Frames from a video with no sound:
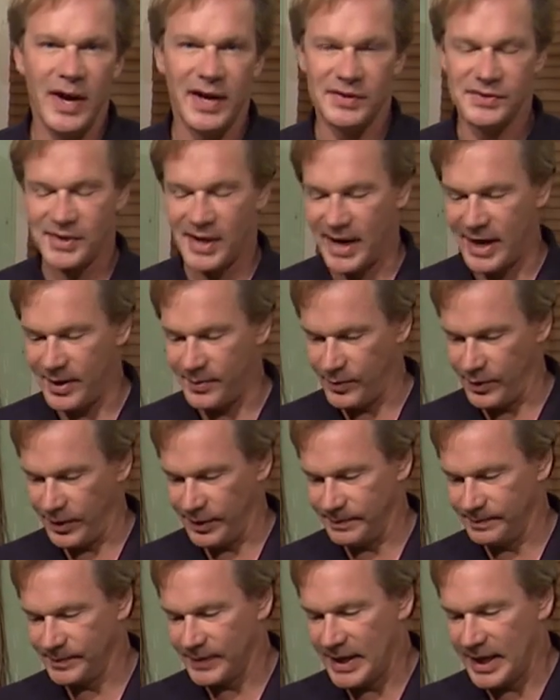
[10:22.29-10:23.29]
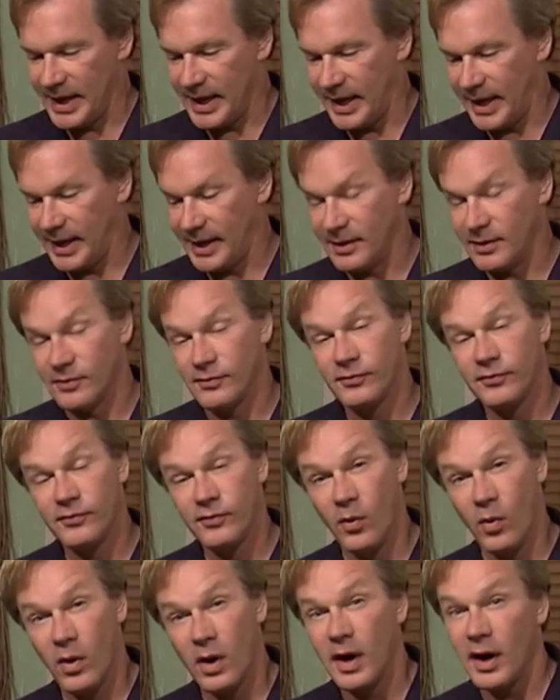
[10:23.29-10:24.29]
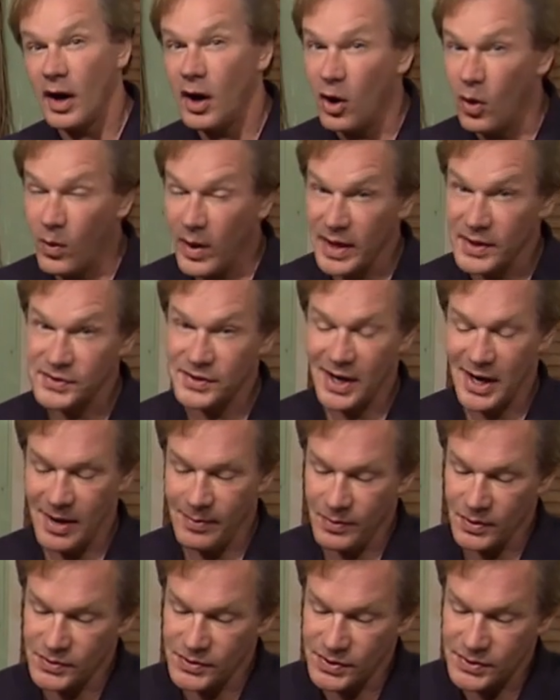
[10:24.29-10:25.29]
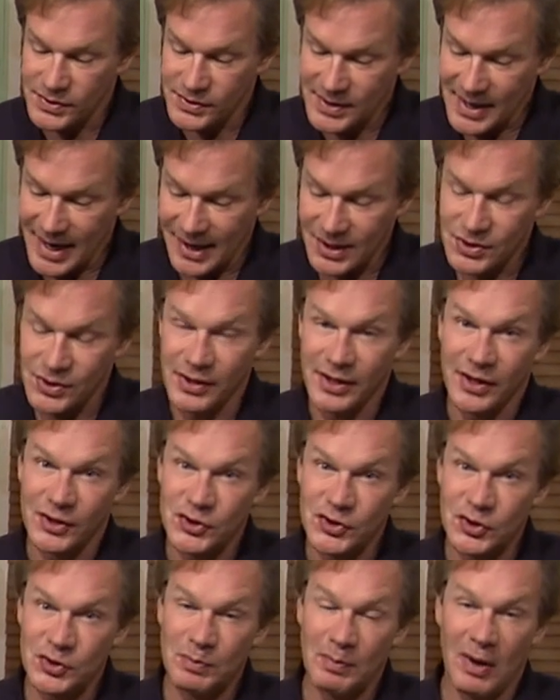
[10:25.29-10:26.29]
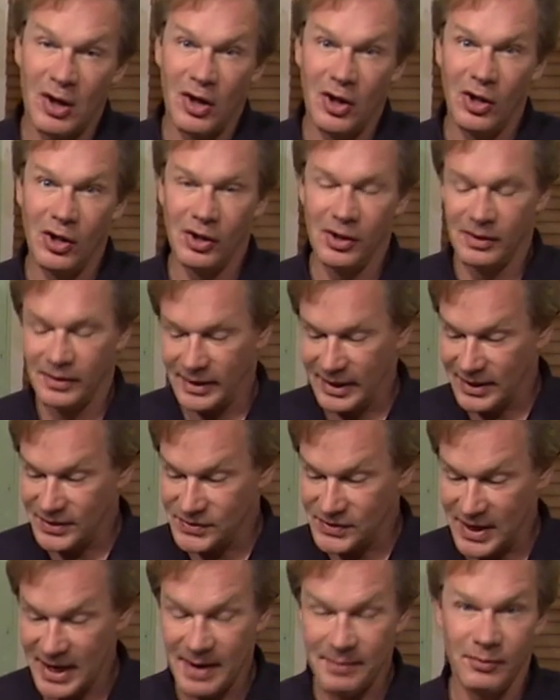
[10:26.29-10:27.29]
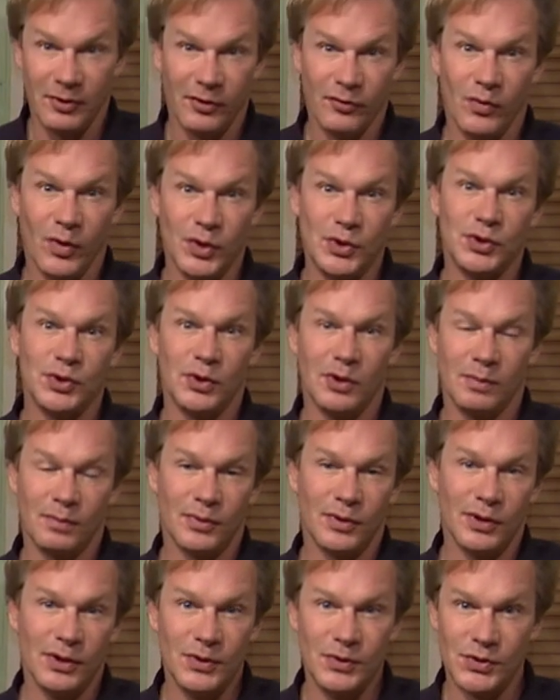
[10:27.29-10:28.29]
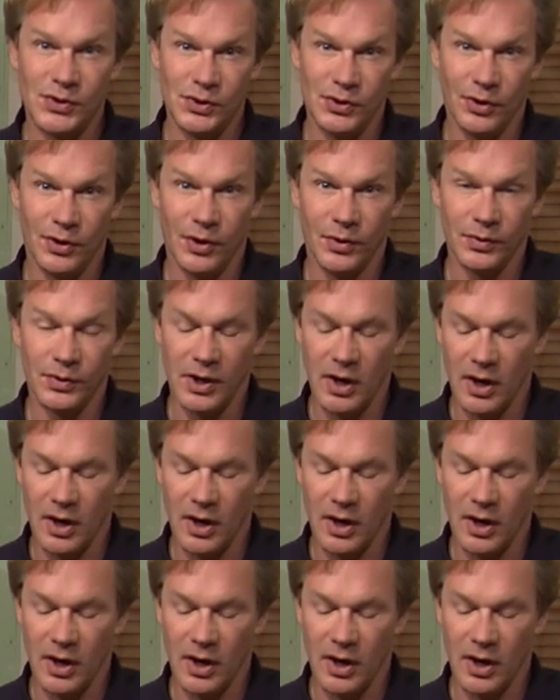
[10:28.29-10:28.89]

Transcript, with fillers: S hybrid. And for O S hybrids, this is actually a small example of what you can produce in your own